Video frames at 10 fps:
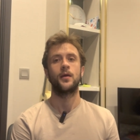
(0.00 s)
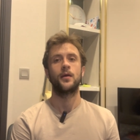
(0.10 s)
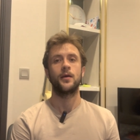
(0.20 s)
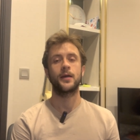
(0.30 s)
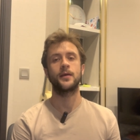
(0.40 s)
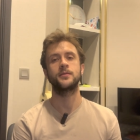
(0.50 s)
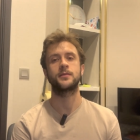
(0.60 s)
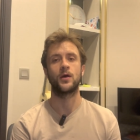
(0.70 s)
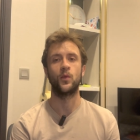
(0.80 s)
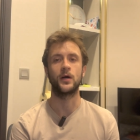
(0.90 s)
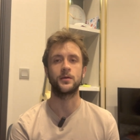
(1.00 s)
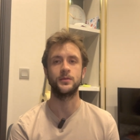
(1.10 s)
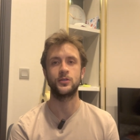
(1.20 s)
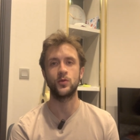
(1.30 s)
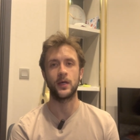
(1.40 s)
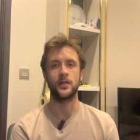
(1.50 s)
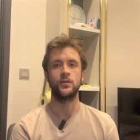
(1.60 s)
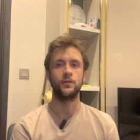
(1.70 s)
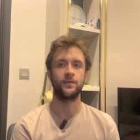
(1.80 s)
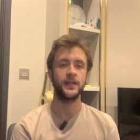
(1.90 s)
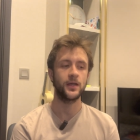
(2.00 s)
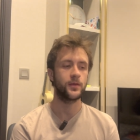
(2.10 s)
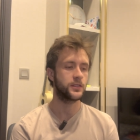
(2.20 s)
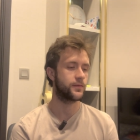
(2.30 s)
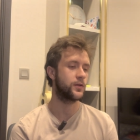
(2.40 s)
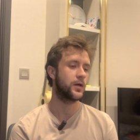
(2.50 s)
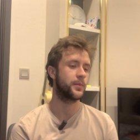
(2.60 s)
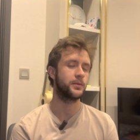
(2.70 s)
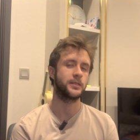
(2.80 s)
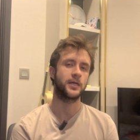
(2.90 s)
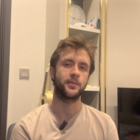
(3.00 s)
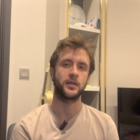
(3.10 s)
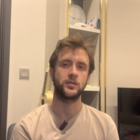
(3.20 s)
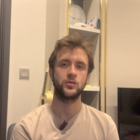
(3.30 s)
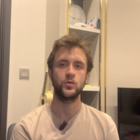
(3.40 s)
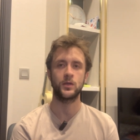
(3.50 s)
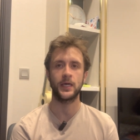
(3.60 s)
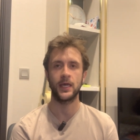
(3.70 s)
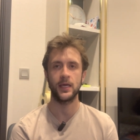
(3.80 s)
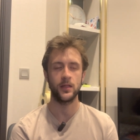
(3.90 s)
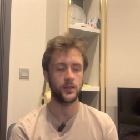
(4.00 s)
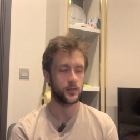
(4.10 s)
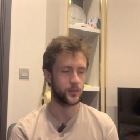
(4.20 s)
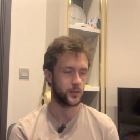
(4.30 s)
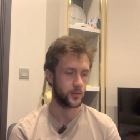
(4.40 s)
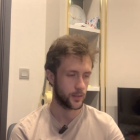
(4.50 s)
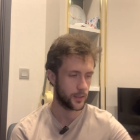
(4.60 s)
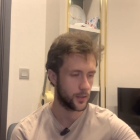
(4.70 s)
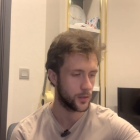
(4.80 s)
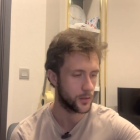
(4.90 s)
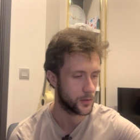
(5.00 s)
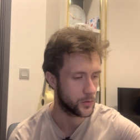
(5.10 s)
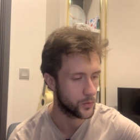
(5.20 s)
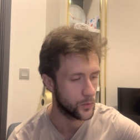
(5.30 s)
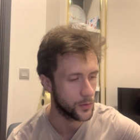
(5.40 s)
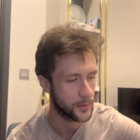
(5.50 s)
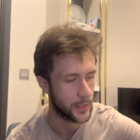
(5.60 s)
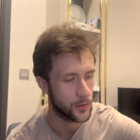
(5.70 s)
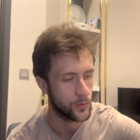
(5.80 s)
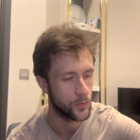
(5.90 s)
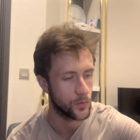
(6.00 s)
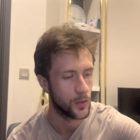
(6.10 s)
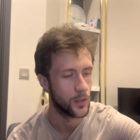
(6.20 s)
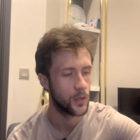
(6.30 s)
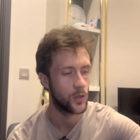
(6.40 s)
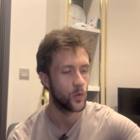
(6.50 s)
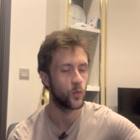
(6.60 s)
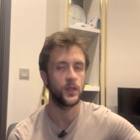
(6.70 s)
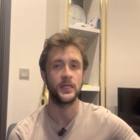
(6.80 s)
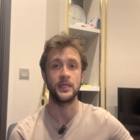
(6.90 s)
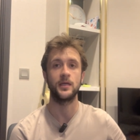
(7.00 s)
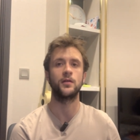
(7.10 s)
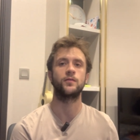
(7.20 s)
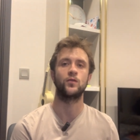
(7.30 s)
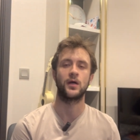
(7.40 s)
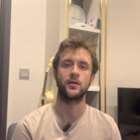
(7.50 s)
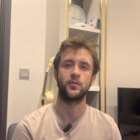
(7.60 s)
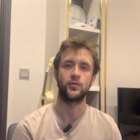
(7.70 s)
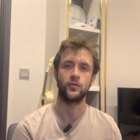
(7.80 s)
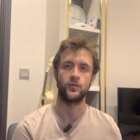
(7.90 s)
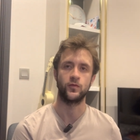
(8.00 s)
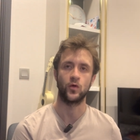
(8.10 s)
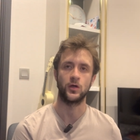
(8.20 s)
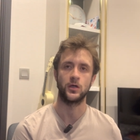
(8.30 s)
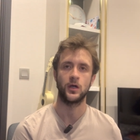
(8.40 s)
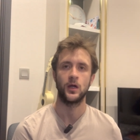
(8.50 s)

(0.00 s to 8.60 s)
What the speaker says: Hey guys, welcome to a new video. In this video, I'm going to be talking about two killer tools that you really need if you want to improve your